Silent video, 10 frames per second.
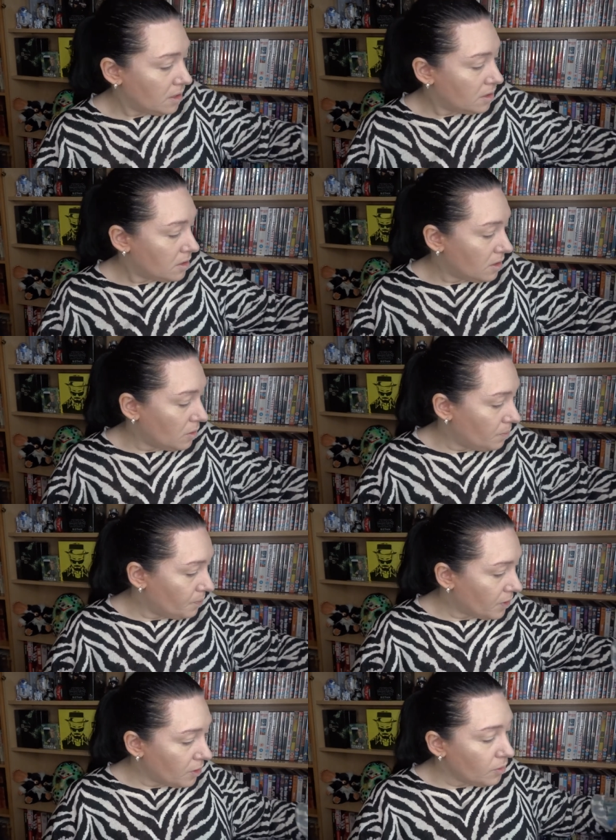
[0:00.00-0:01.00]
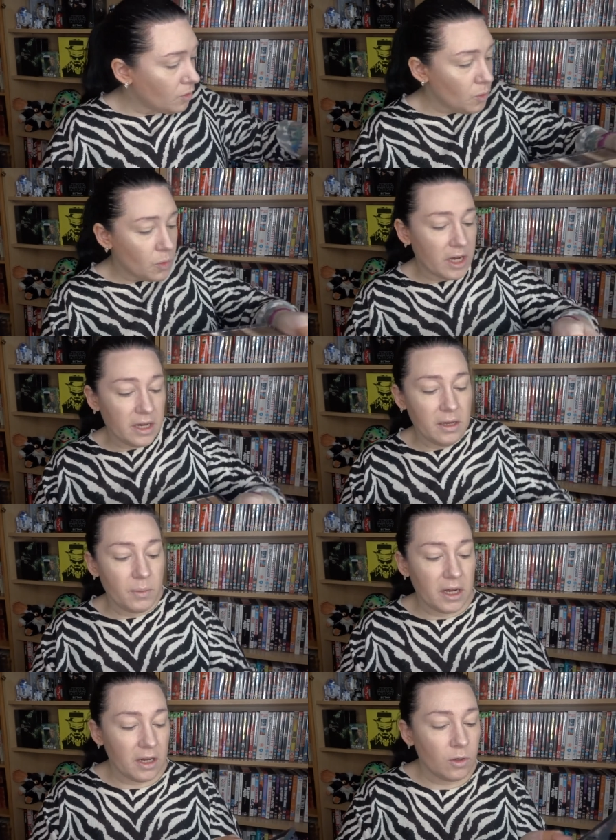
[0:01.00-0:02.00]
So I don't know why,
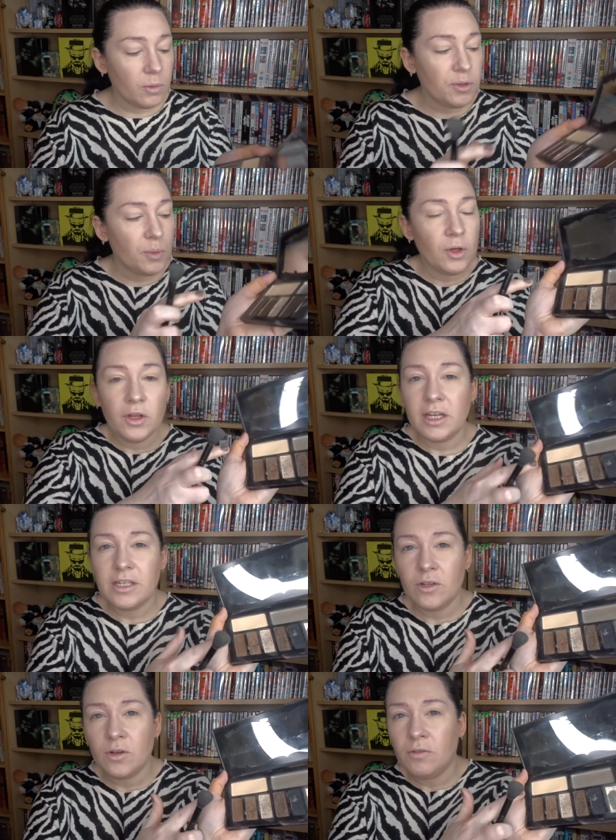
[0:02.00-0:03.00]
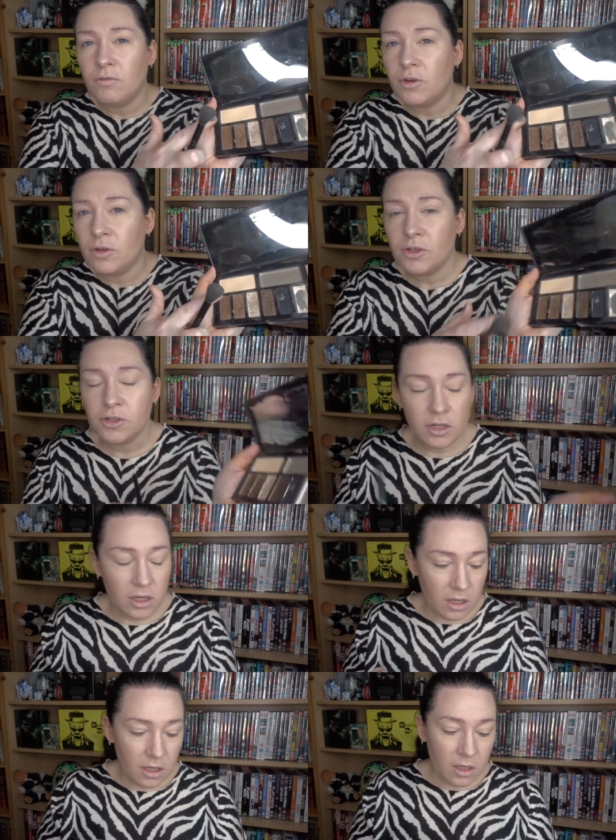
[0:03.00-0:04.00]
but I always put this on first,
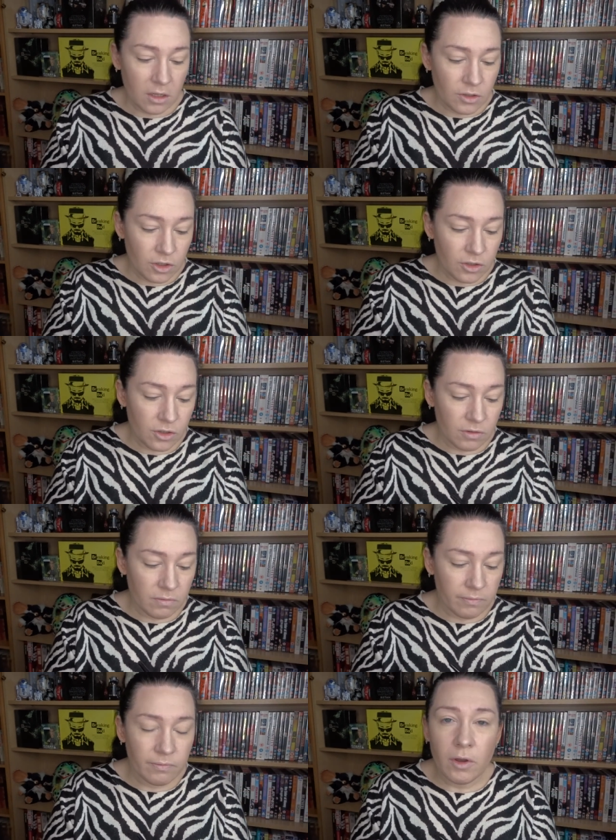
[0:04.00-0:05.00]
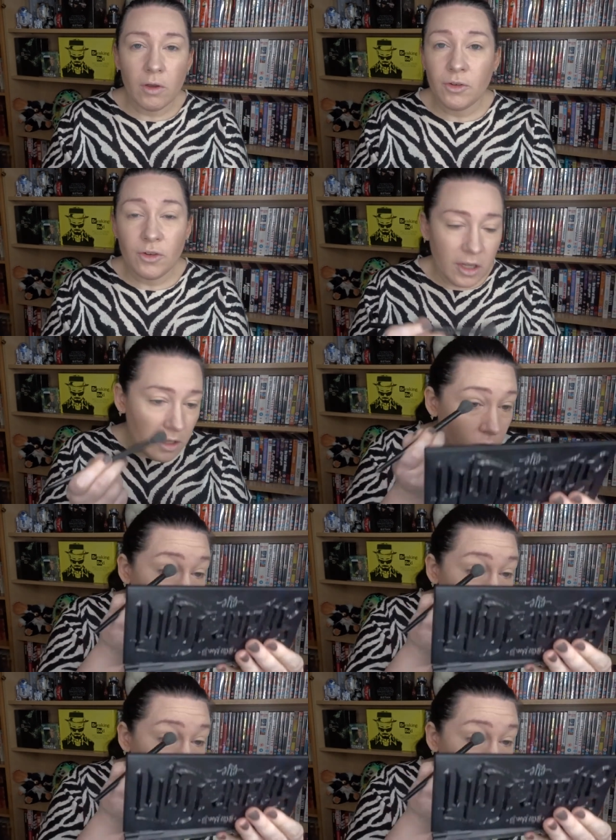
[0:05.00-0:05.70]
just underneath